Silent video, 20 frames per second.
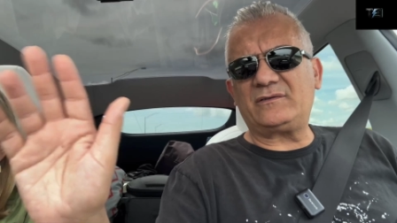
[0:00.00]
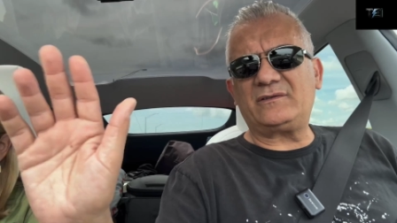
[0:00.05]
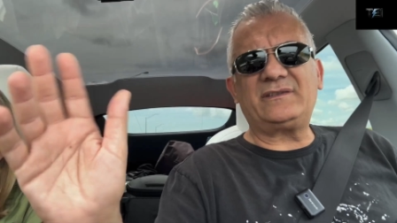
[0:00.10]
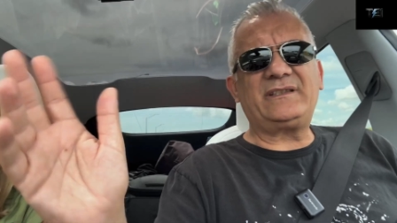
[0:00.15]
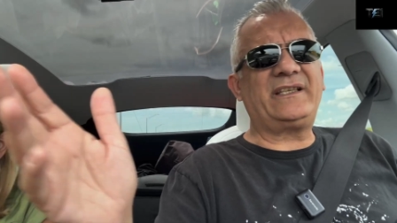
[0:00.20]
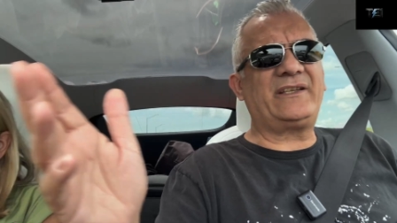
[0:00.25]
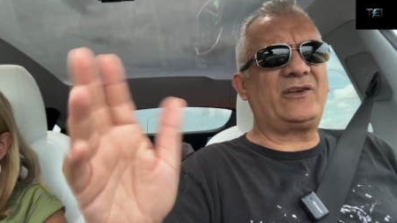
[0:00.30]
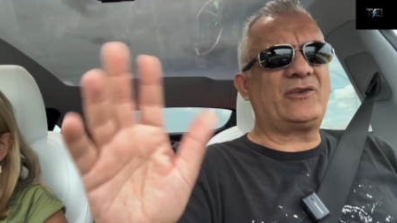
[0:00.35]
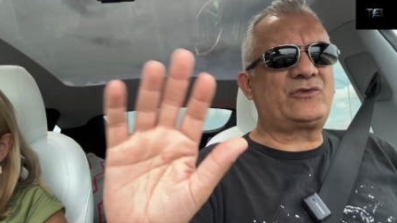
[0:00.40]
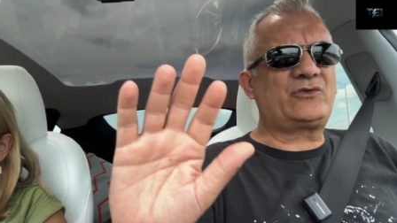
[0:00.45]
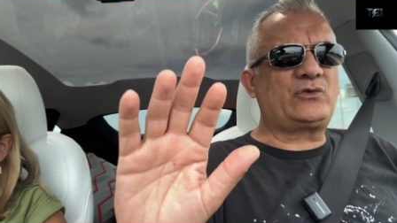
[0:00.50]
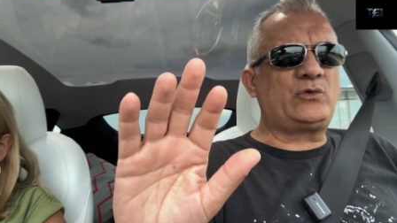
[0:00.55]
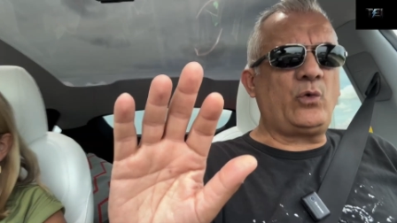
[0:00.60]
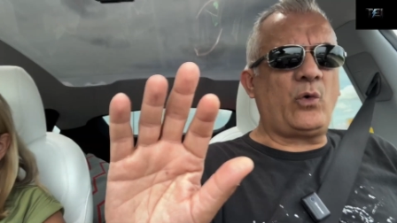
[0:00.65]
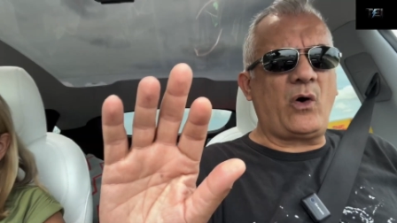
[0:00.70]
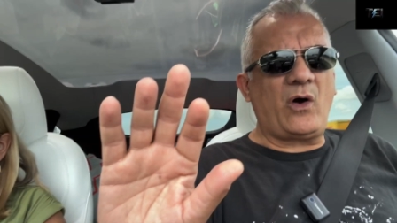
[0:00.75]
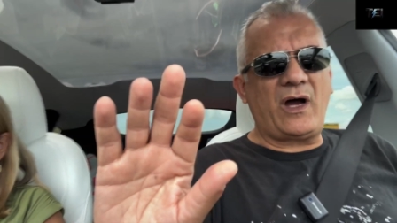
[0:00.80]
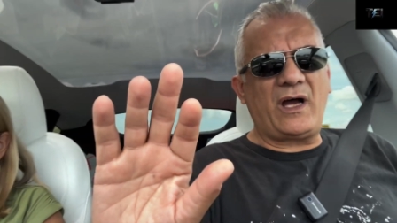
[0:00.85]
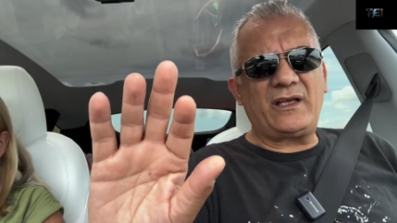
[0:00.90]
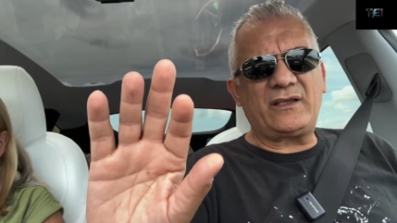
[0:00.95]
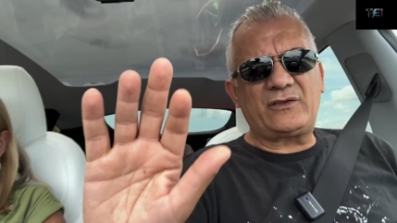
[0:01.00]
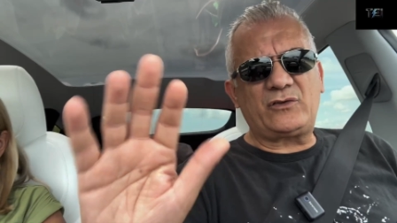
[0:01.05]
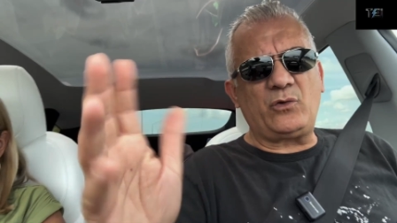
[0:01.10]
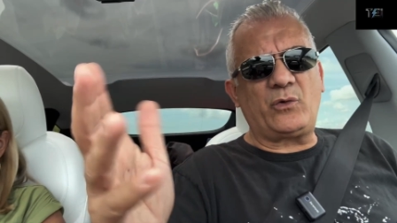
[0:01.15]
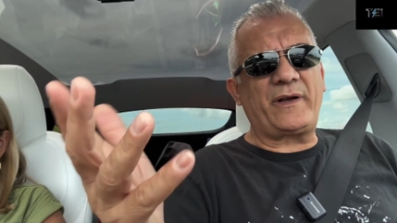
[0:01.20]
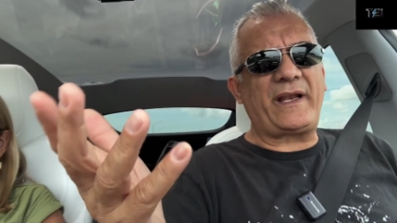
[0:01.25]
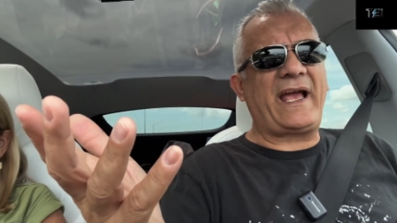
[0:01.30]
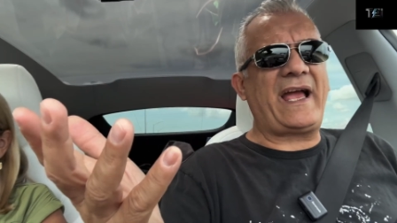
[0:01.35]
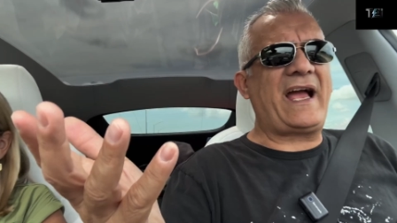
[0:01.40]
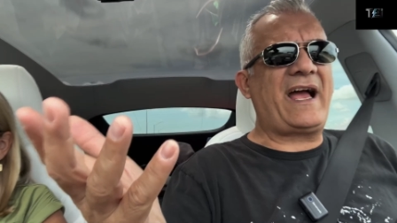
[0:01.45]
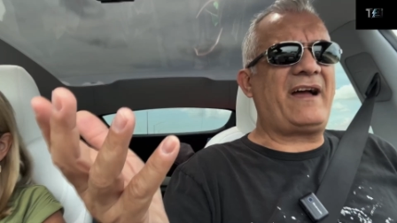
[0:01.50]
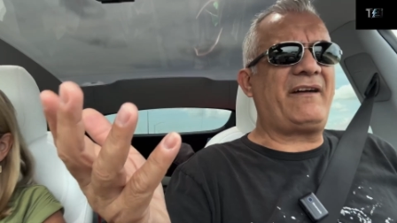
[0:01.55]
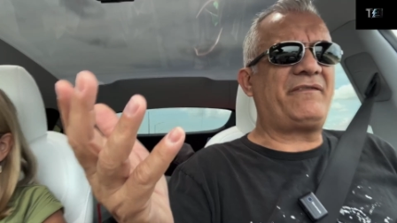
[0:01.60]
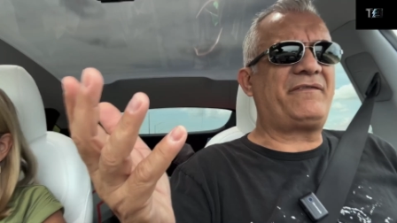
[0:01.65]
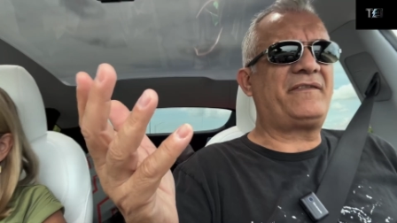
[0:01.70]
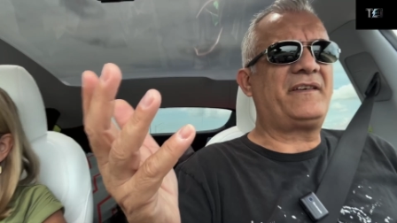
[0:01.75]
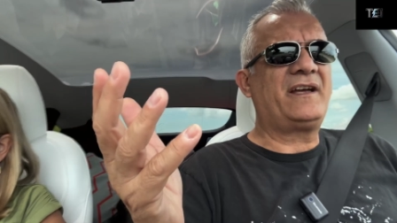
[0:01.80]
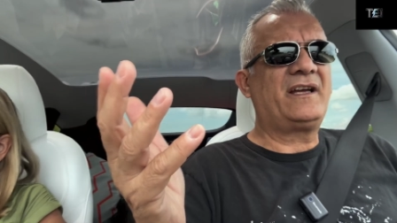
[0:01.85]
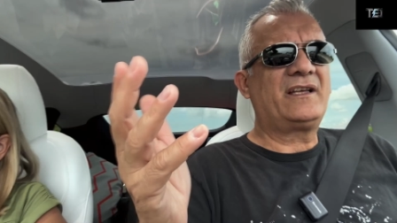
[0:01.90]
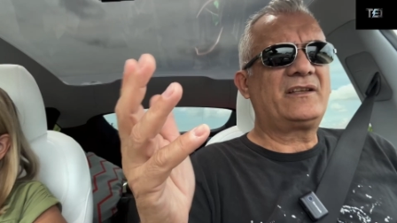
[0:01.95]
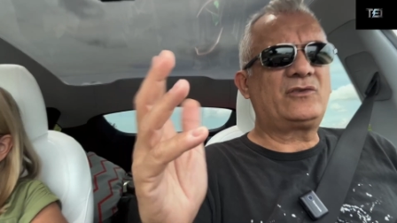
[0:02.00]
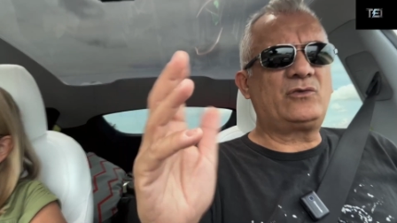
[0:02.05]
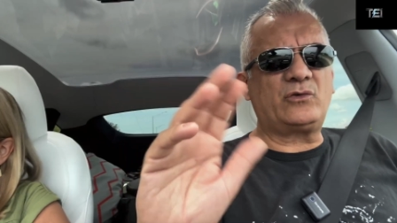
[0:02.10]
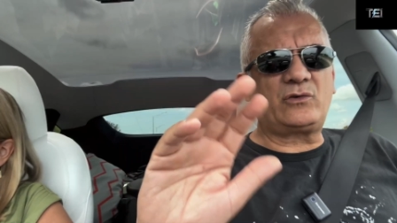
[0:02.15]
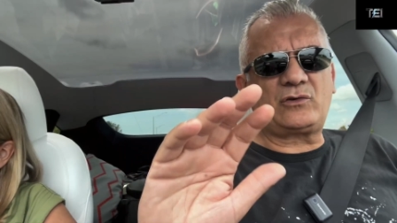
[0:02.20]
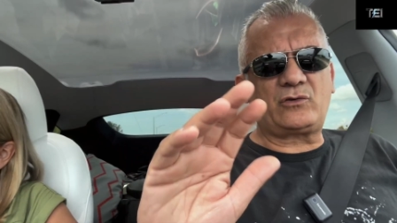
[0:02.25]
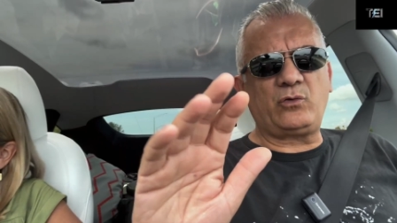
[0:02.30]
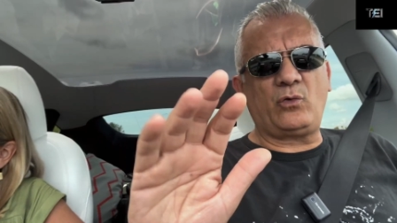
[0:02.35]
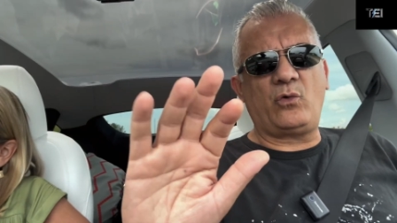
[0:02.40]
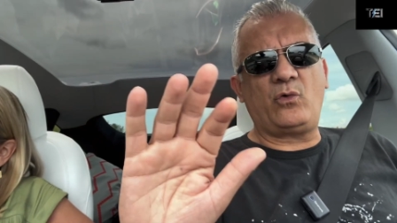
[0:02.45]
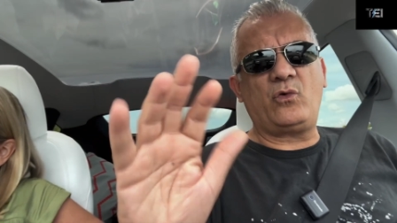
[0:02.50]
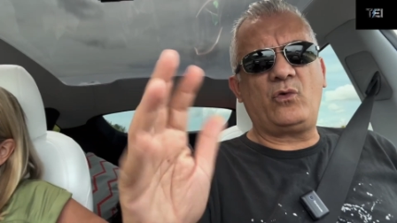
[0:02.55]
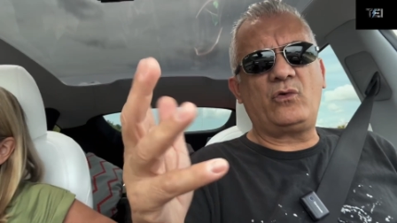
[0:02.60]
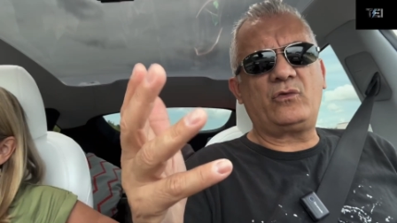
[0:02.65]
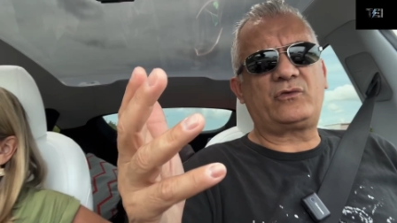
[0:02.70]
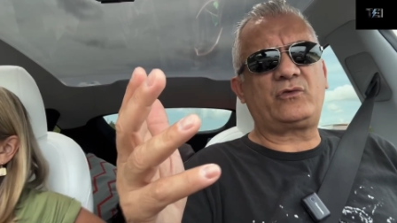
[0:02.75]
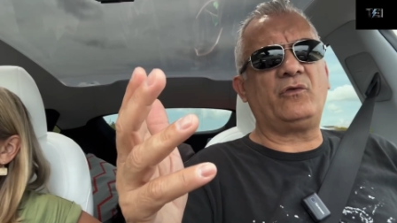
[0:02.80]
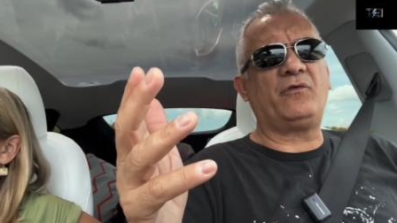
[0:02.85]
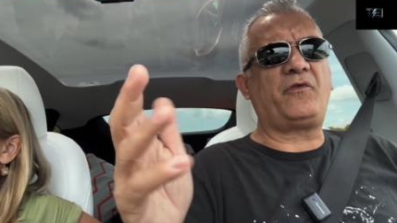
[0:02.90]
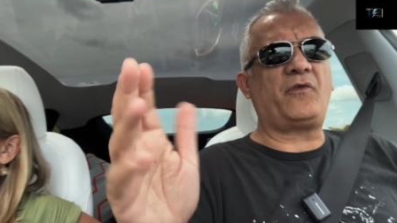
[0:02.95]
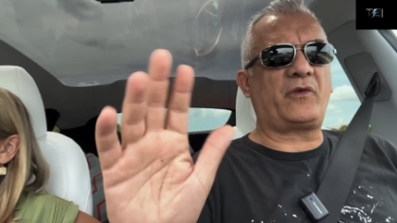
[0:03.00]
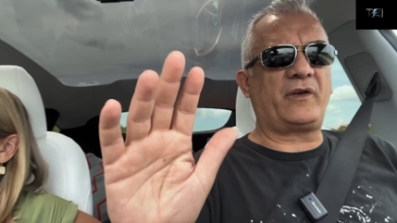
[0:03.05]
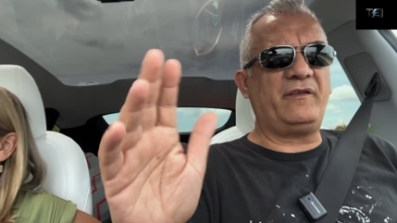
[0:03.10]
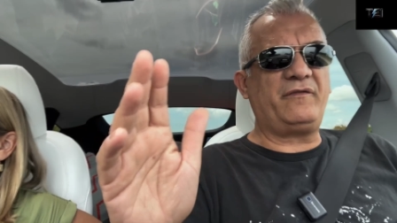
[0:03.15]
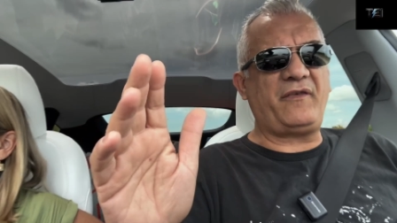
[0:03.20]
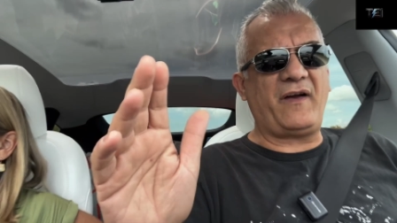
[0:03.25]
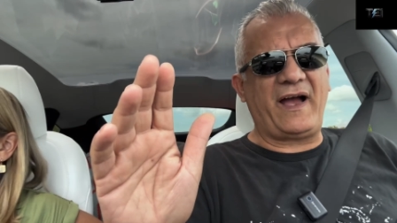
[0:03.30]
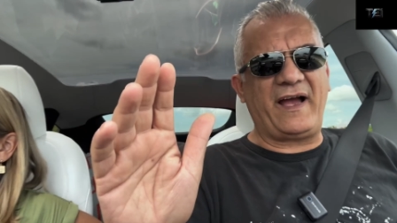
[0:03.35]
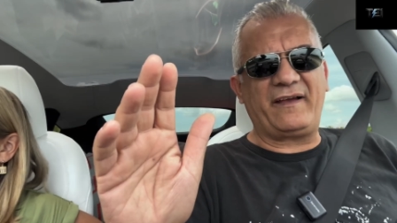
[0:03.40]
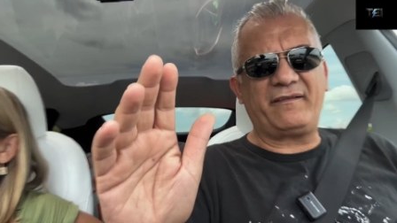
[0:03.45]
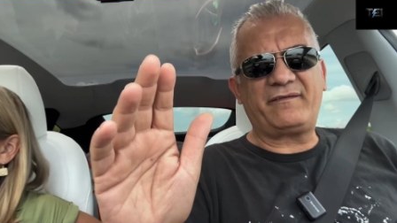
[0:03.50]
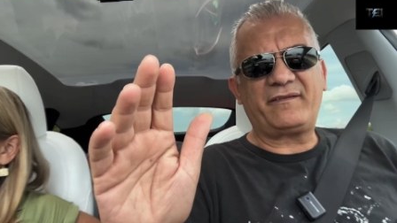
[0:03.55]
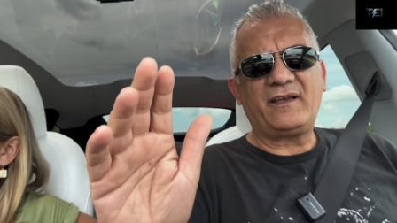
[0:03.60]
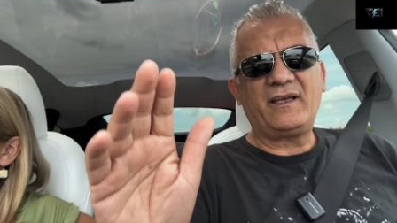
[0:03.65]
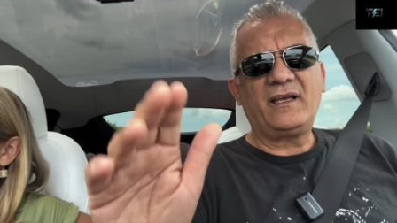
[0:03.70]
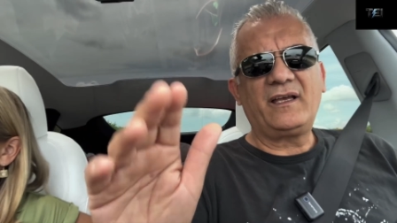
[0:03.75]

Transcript: 2.5 to 245.